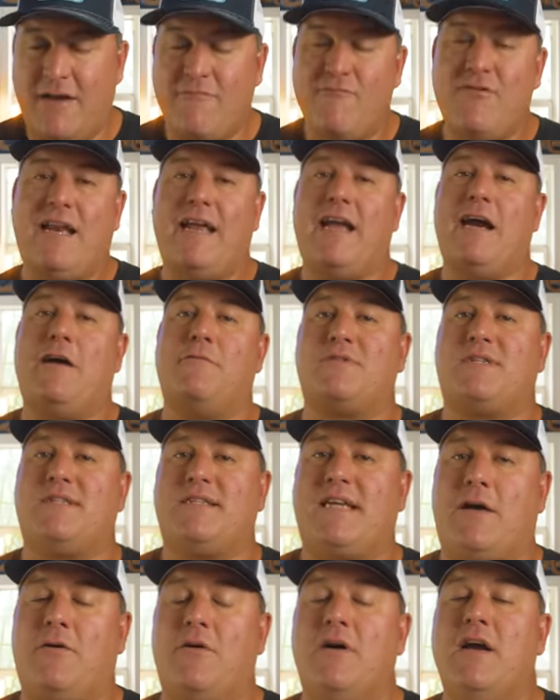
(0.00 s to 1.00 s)
It really helps
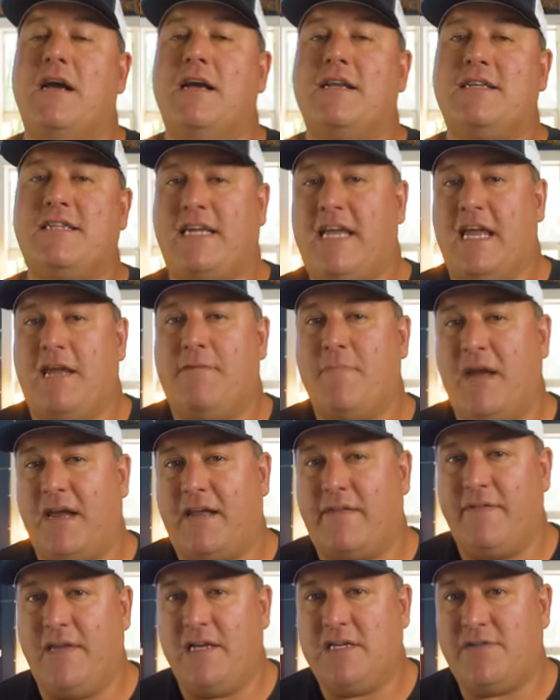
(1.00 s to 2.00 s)
us out to keep
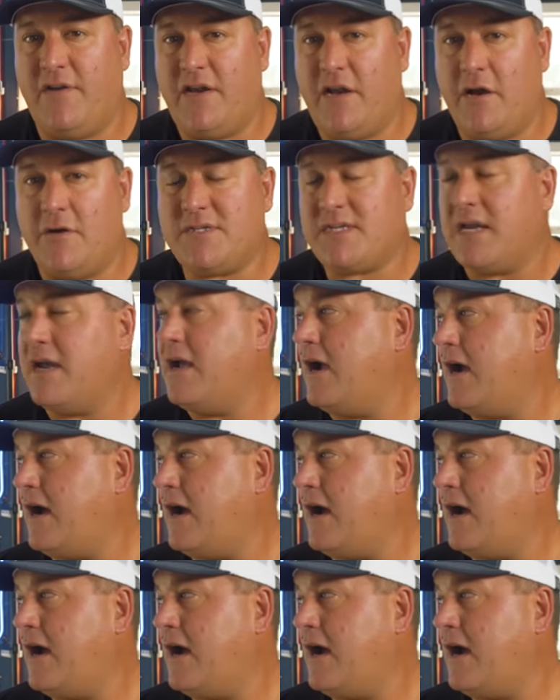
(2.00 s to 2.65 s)
making these videos.